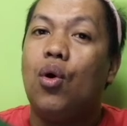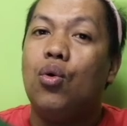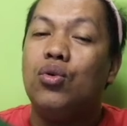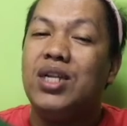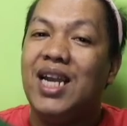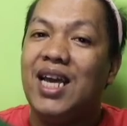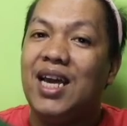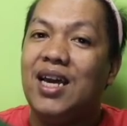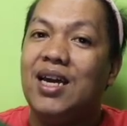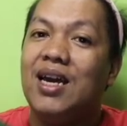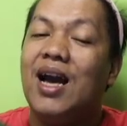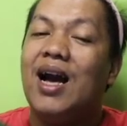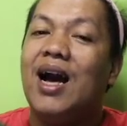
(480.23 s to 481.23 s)

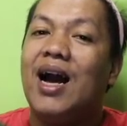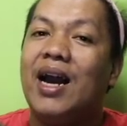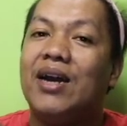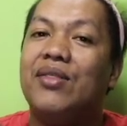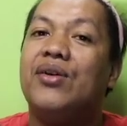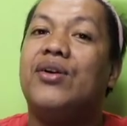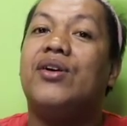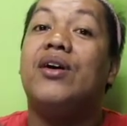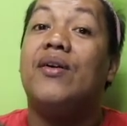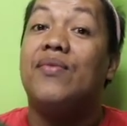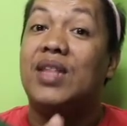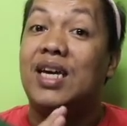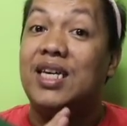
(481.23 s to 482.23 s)
only either
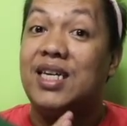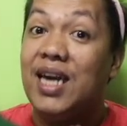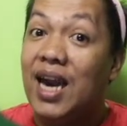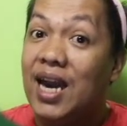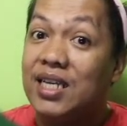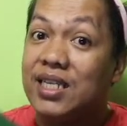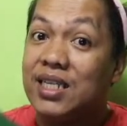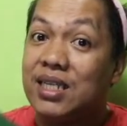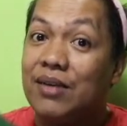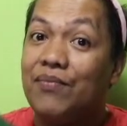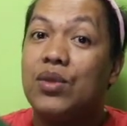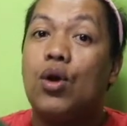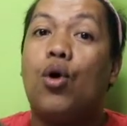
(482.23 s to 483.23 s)

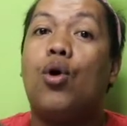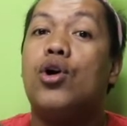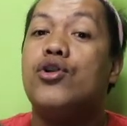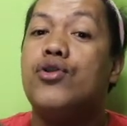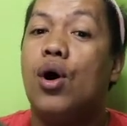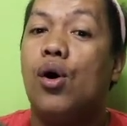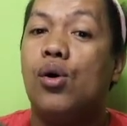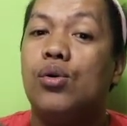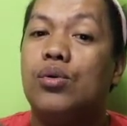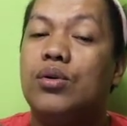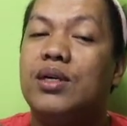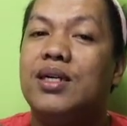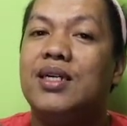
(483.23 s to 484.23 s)
yes or no
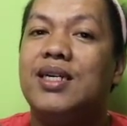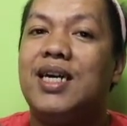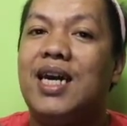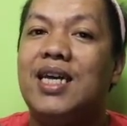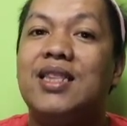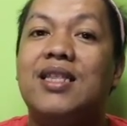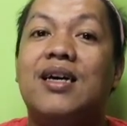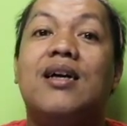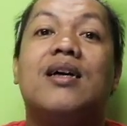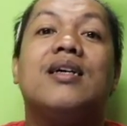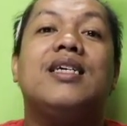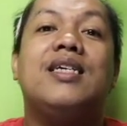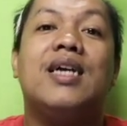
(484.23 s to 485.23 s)
in
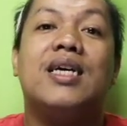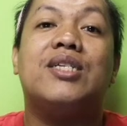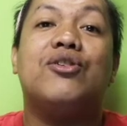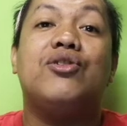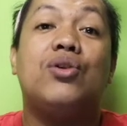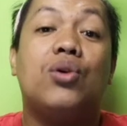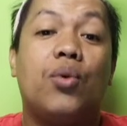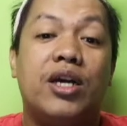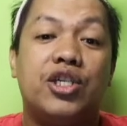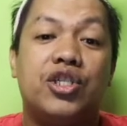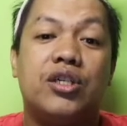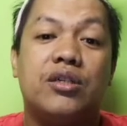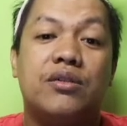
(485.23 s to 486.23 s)
the yes or no
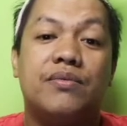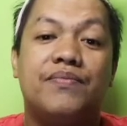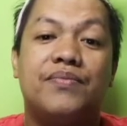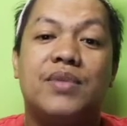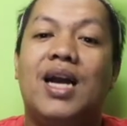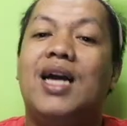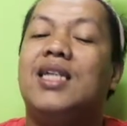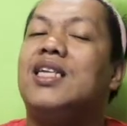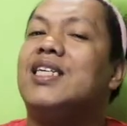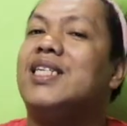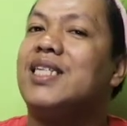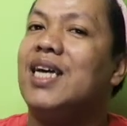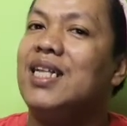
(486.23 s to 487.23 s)
question.
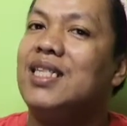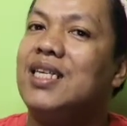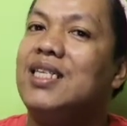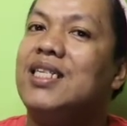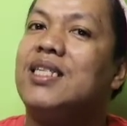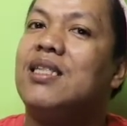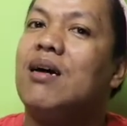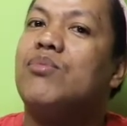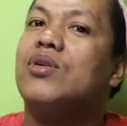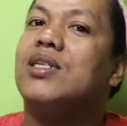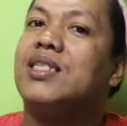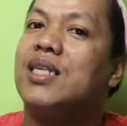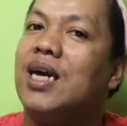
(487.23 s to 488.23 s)
The sentence
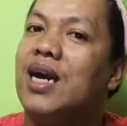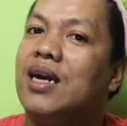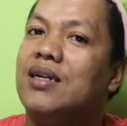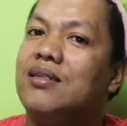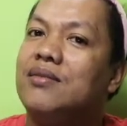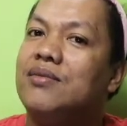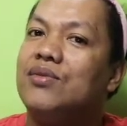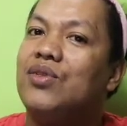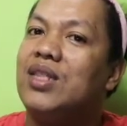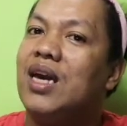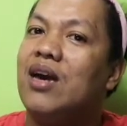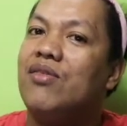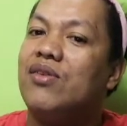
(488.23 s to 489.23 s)
number 10, on
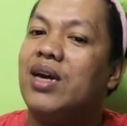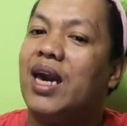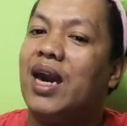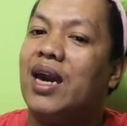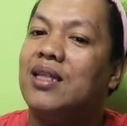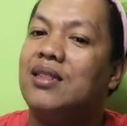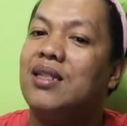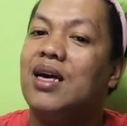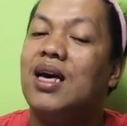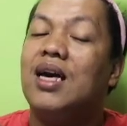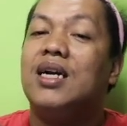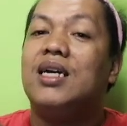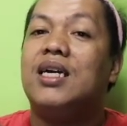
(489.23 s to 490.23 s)
the other hand,
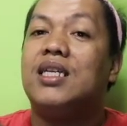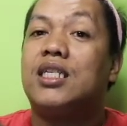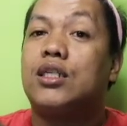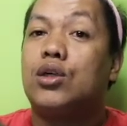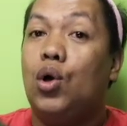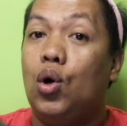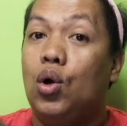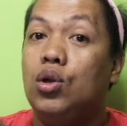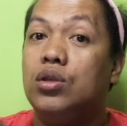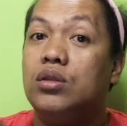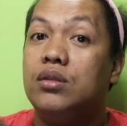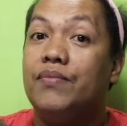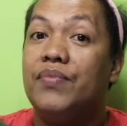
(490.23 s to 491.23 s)
is
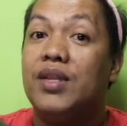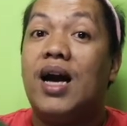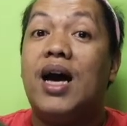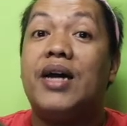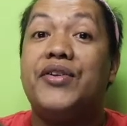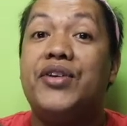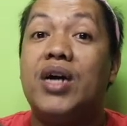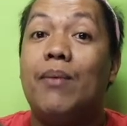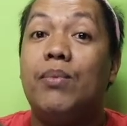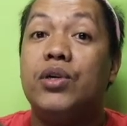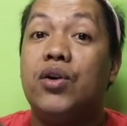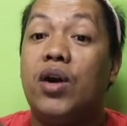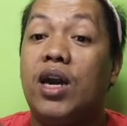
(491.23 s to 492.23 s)
called a
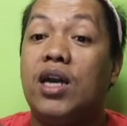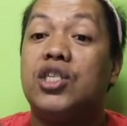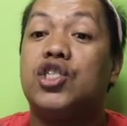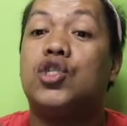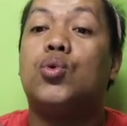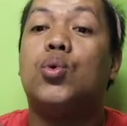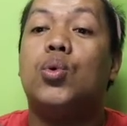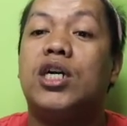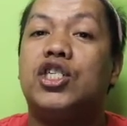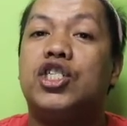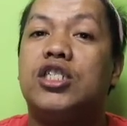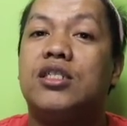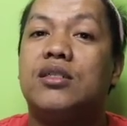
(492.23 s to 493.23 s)
WH
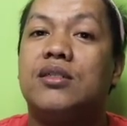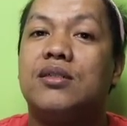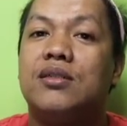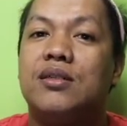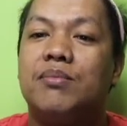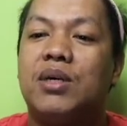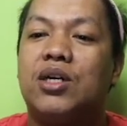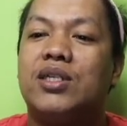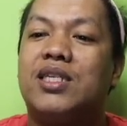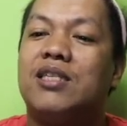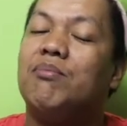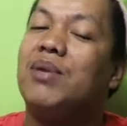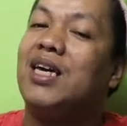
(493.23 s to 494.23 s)
question because
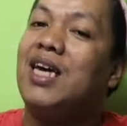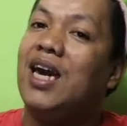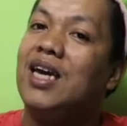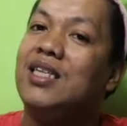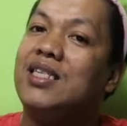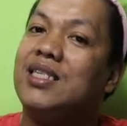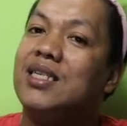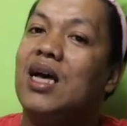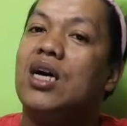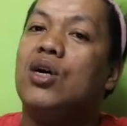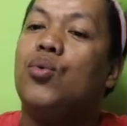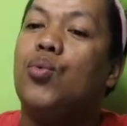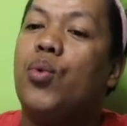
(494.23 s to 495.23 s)
it begins
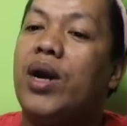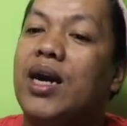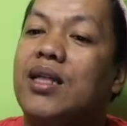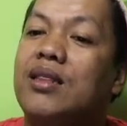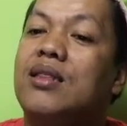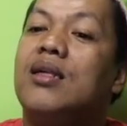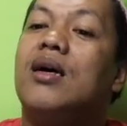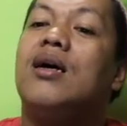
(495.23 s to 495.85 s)
with